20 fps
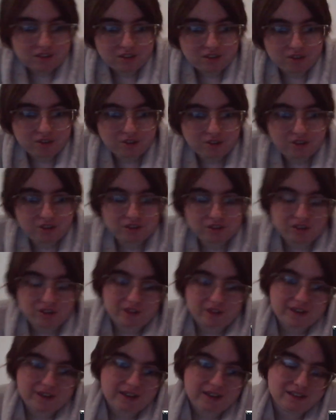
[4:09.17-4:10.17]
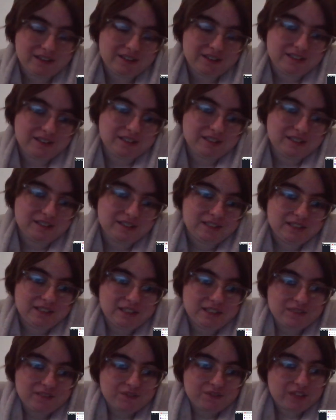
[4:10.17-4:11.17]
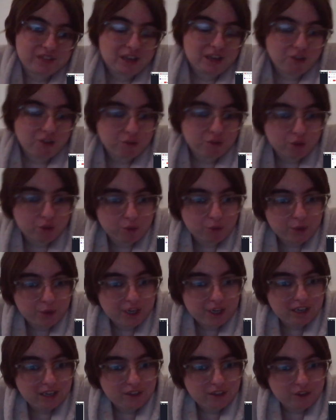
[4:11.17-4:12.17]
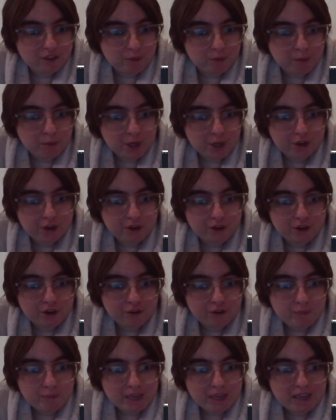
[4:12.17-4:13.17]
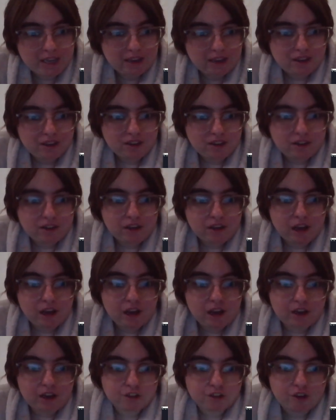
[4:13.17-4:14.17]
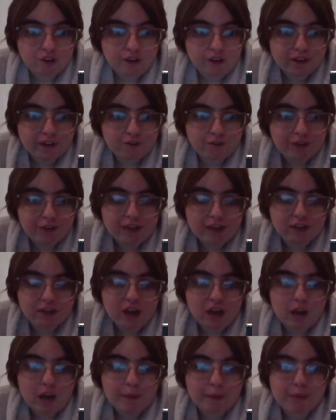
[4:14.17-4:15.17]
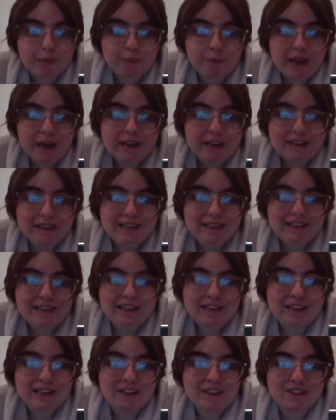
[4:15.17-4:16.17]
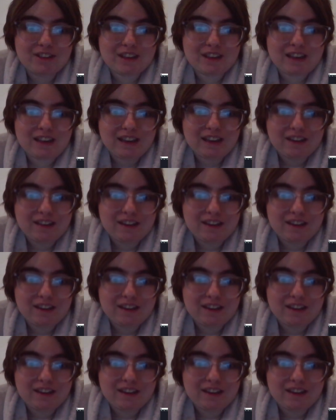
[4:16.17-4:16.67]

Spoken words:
Sorry. Tails was reading The Murder of Me, a Sonic fan comic by GGD.